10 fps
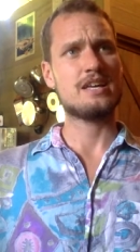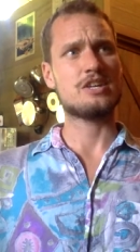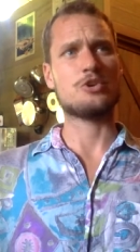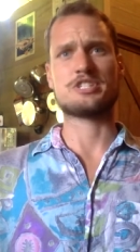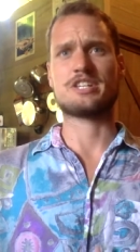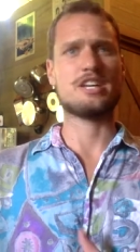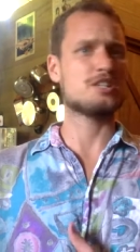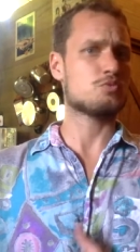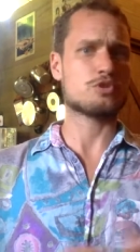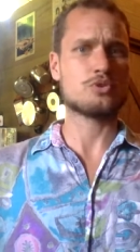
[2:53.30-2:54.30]
You know, as
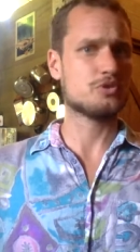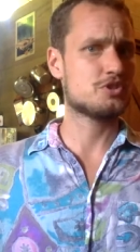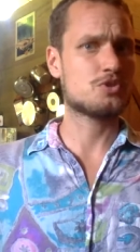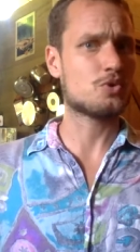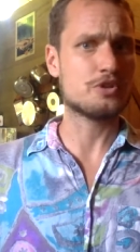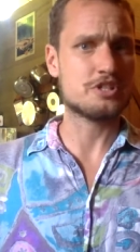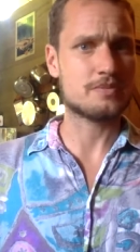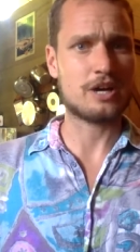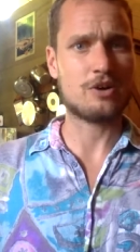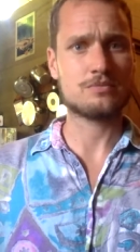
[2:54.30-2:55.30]
kids, we're told stories
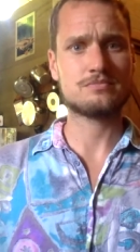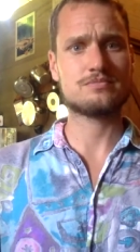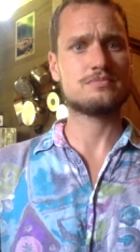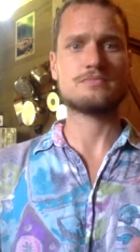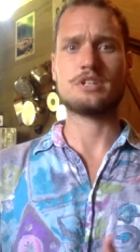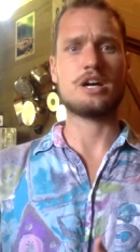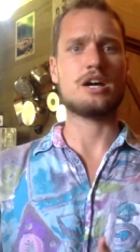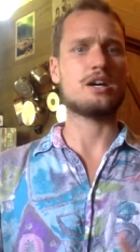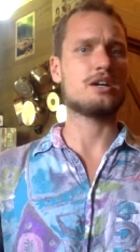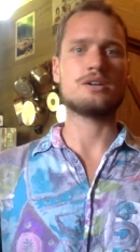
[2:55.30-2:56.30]
about
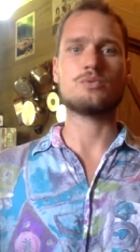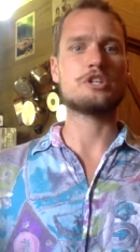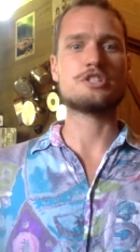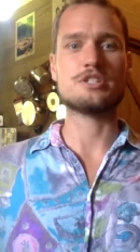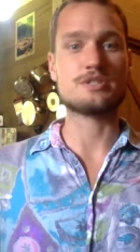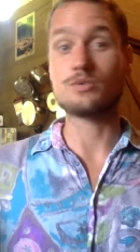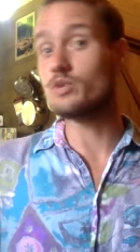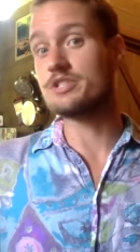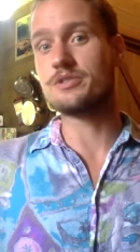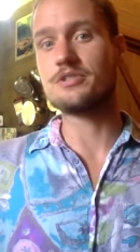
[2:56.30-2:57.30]
uh, witches and
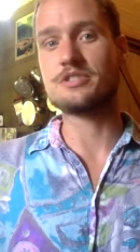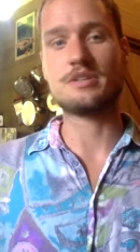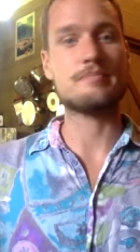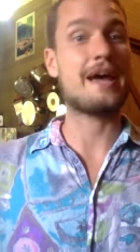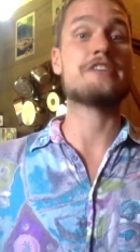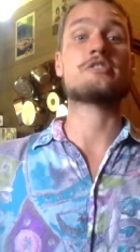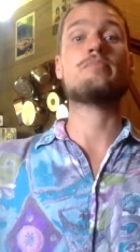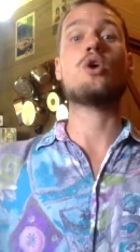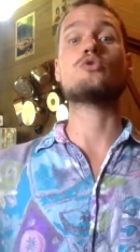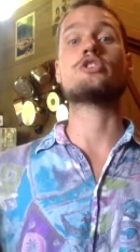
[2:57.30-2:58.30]
wizards and magic
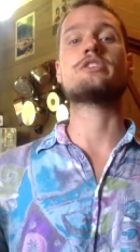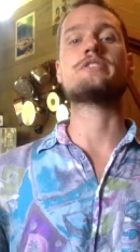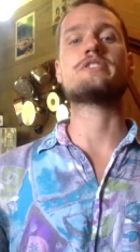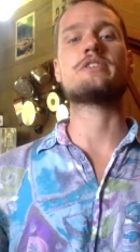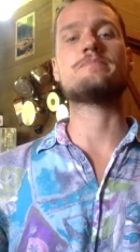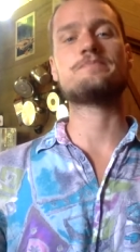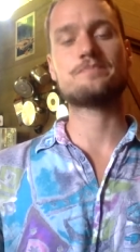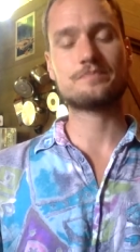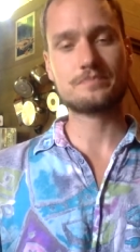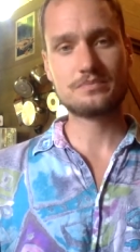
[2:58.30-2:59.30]
potions and
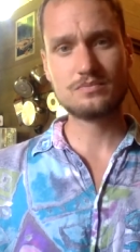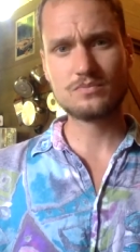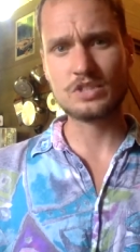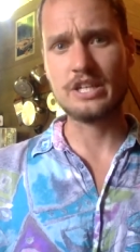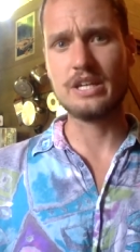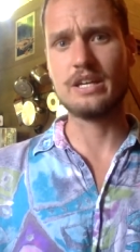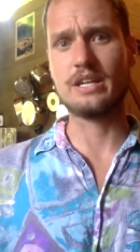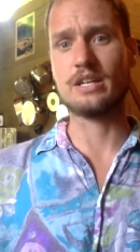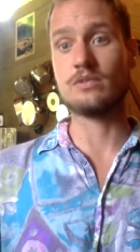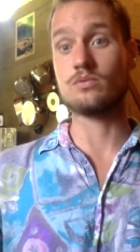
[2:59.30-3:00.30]

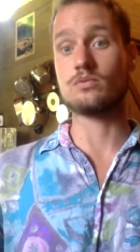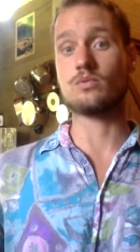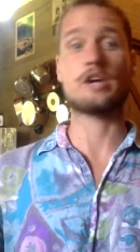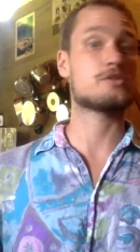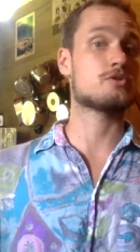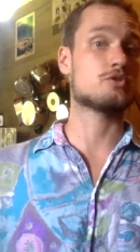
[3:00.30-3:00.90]
in Western